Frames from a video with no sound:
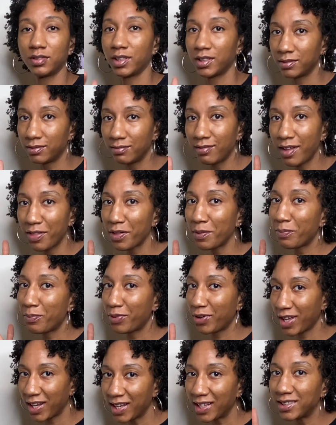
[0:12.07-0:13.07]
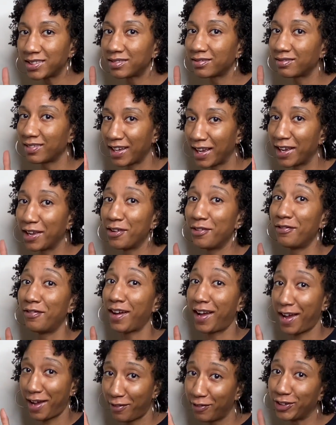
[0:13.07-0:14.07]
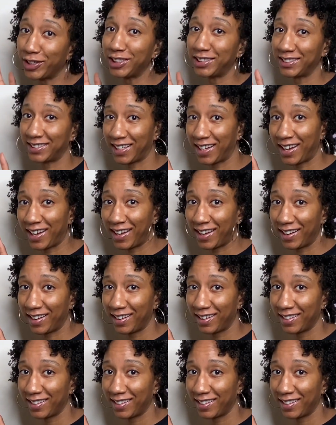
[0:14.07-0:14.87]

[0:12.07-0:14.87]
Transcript: It's not the prettiest thing you've ever seen.